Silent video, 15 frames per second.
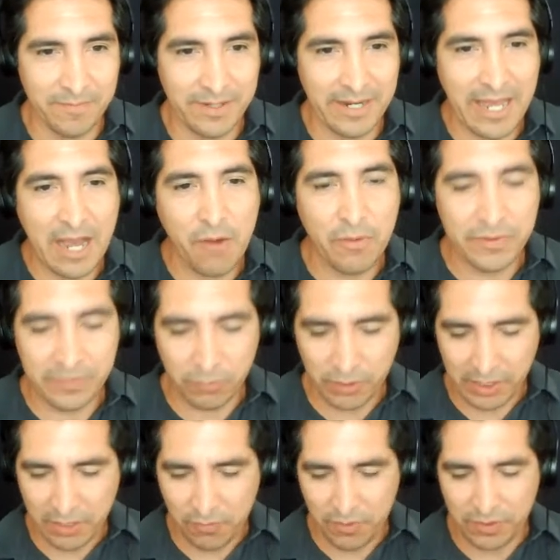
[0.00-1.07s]
But how was it
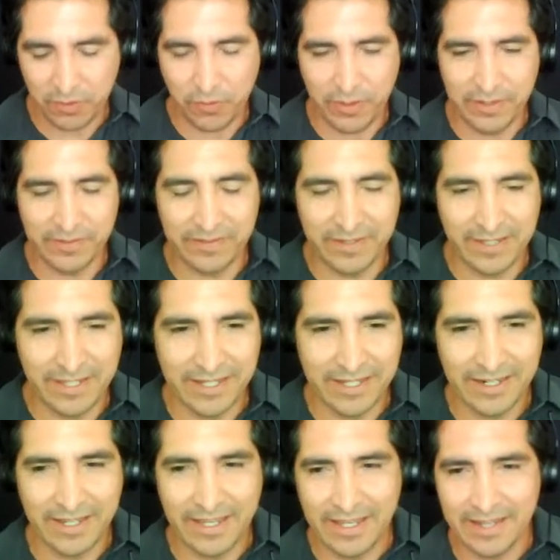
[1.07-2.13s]
working with Quincy
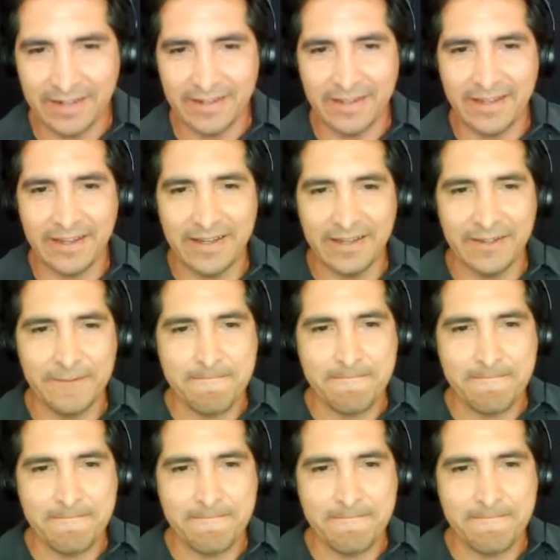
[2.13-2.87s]
and Herbie?